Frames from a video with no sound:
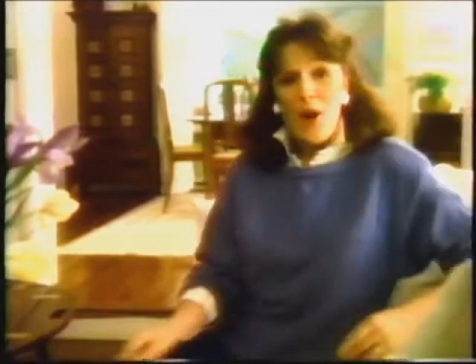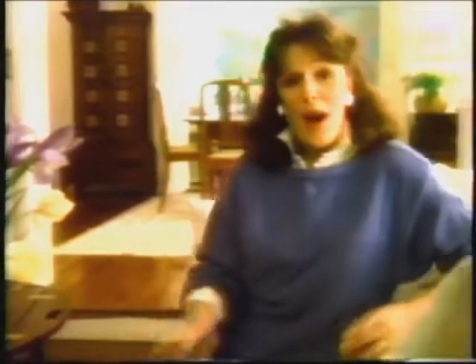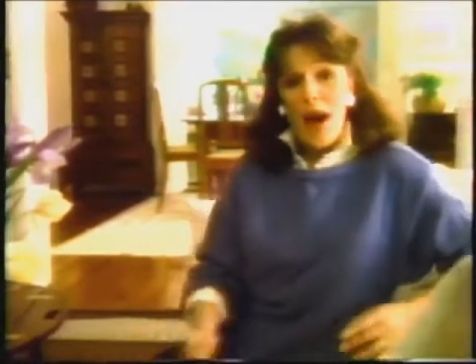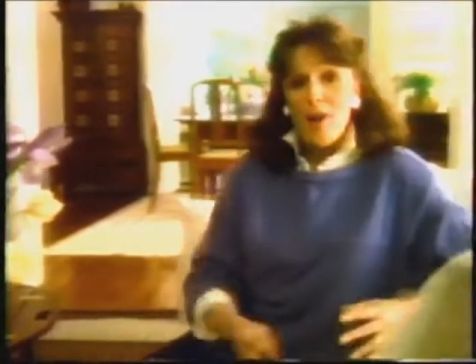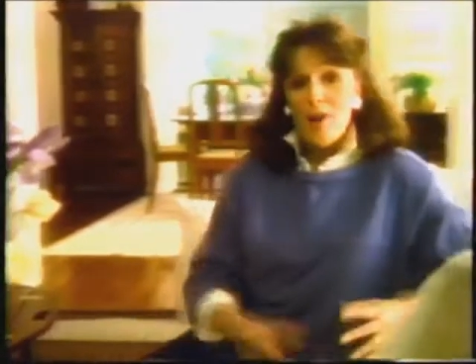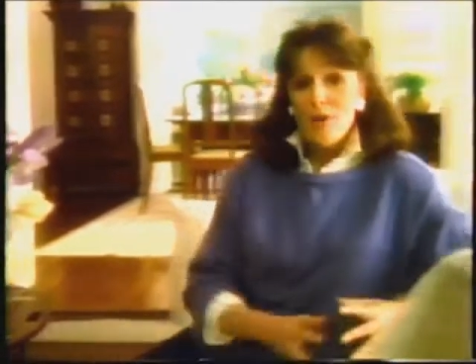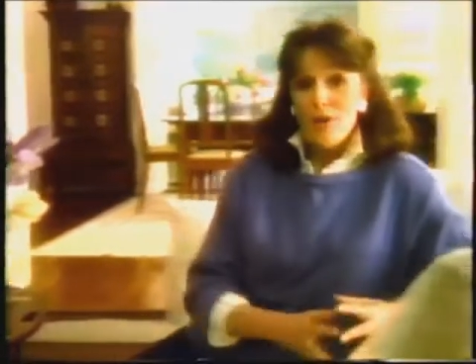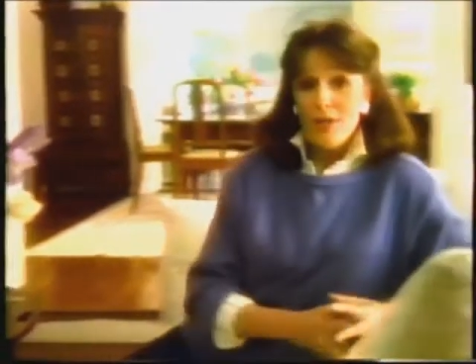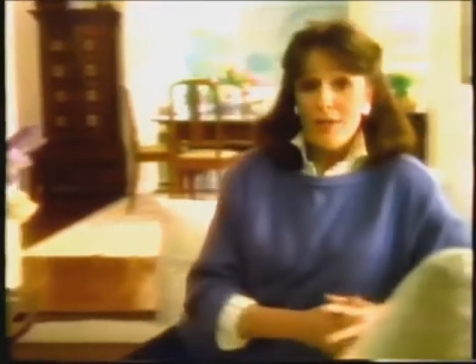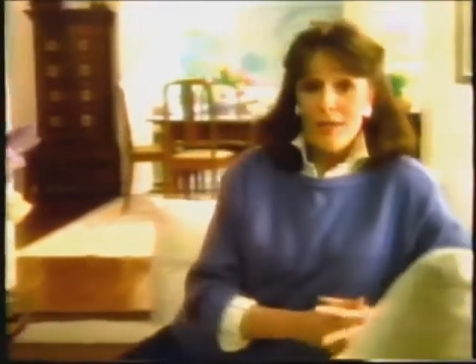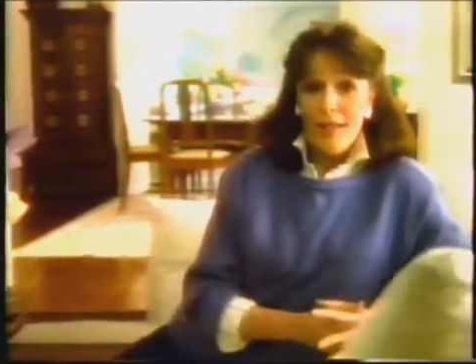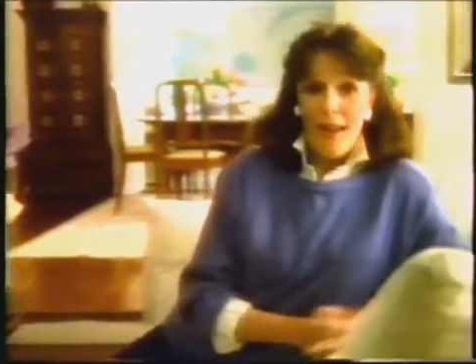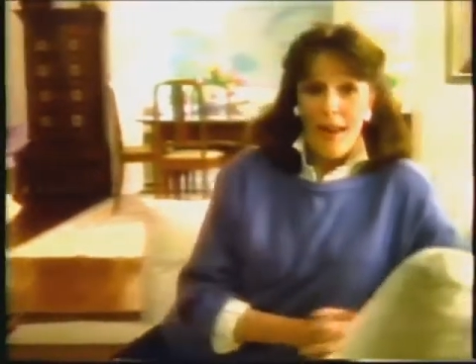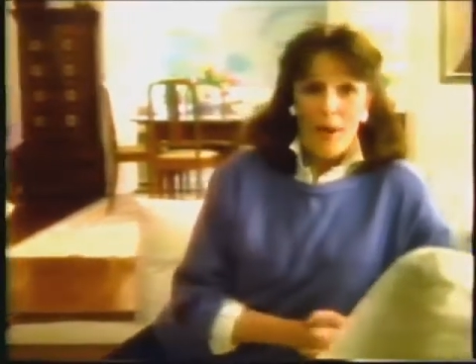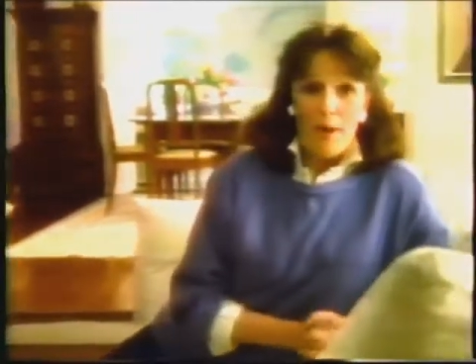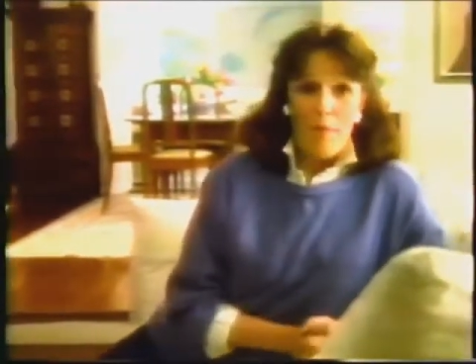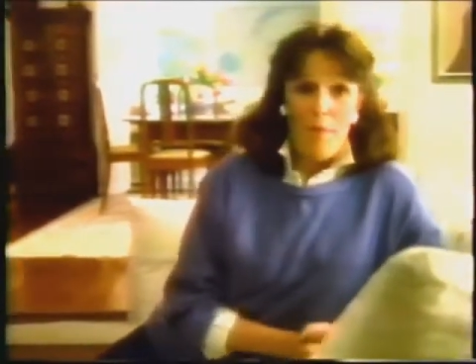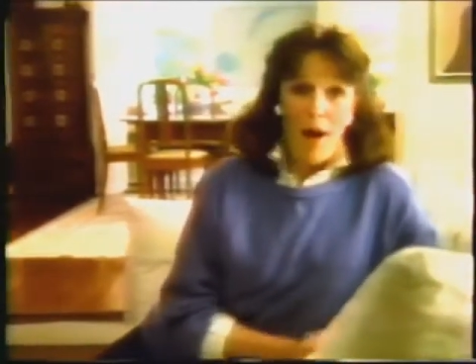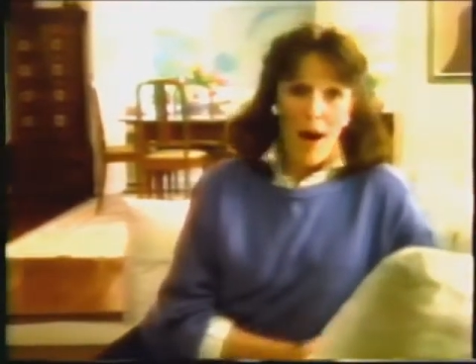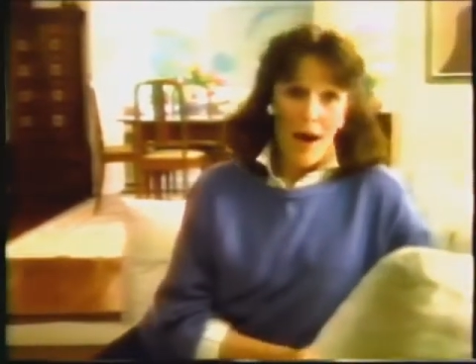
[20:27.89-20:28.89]
house is like
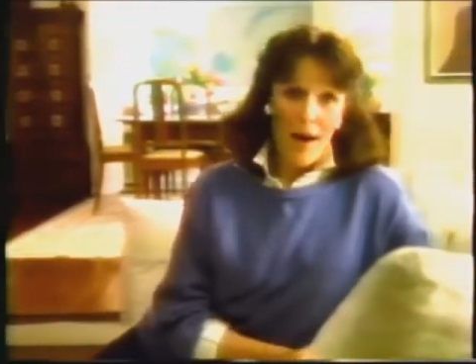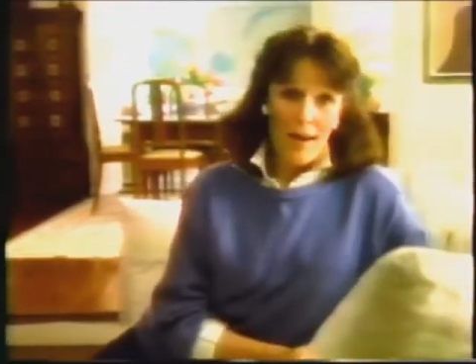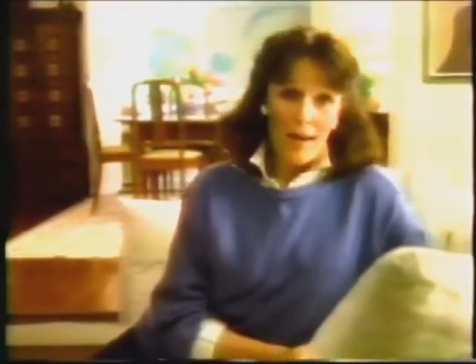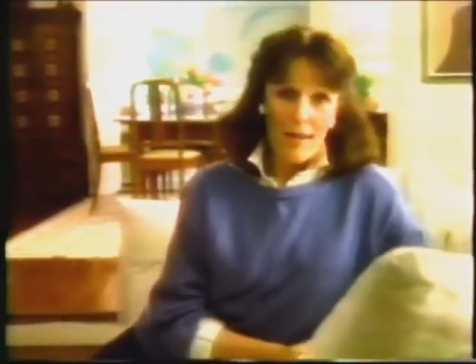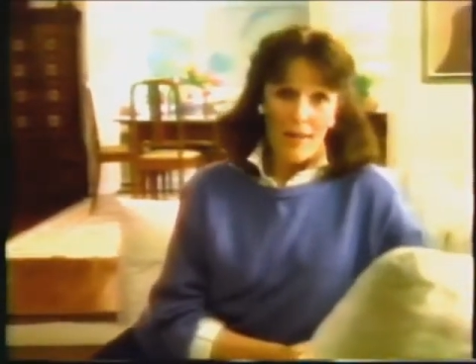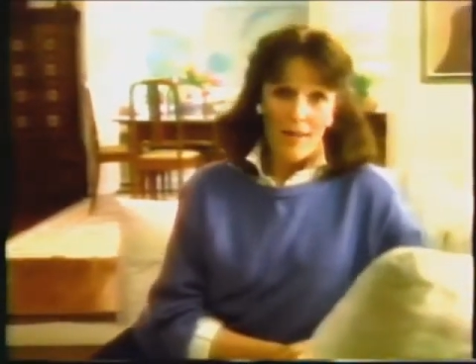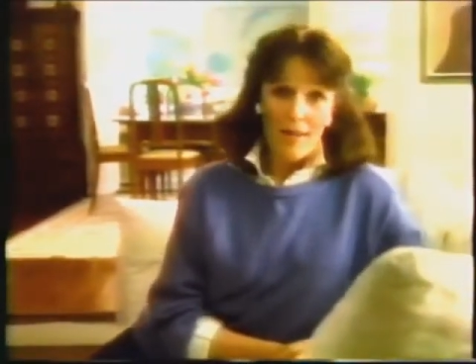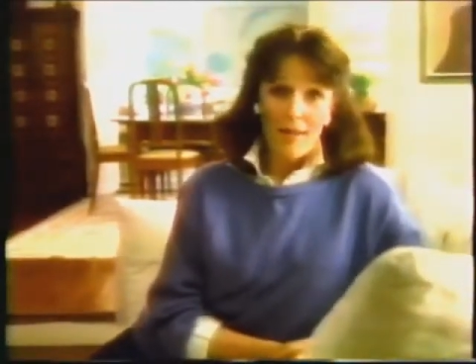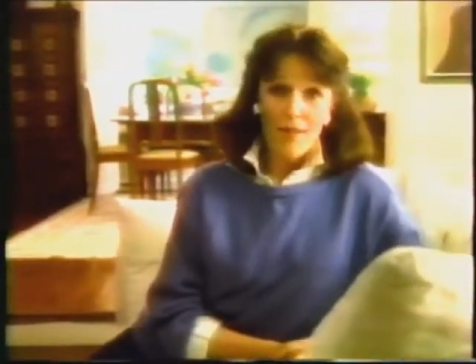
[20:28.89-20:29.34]
mine,